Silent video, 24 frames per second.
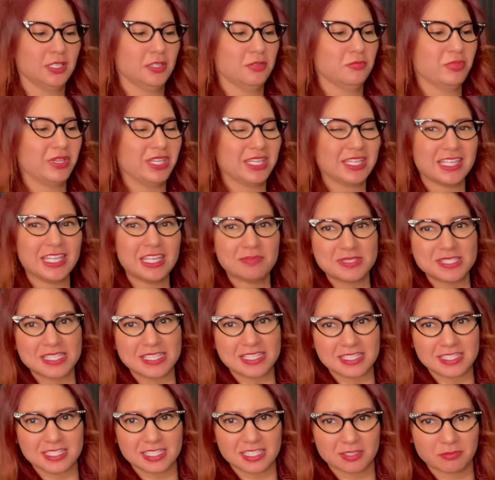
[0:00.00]
But it keeps it
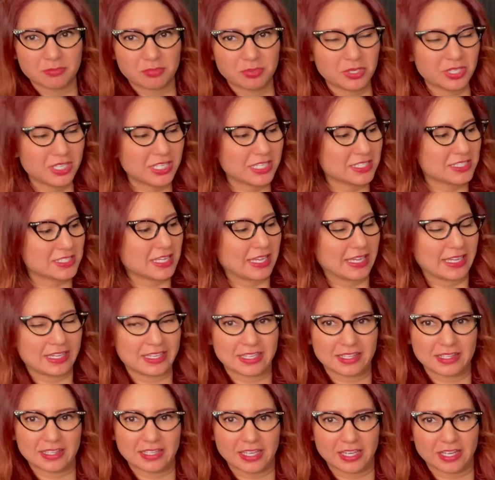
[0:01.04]
pretty tight
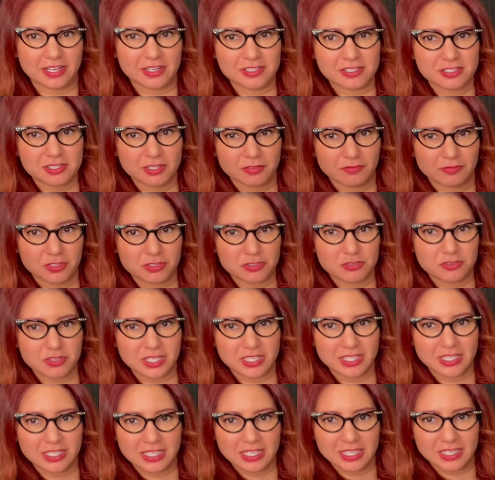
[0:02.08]
in there, so if you're
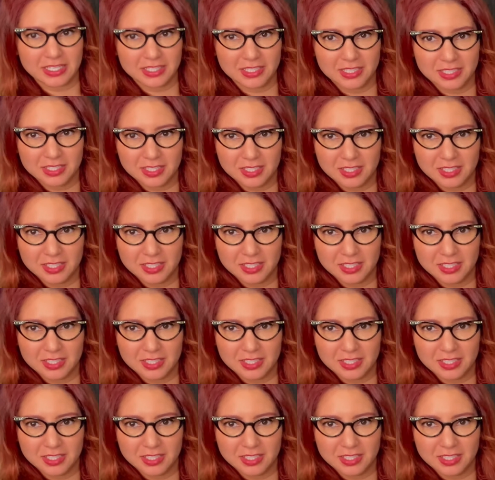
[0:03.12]
drinking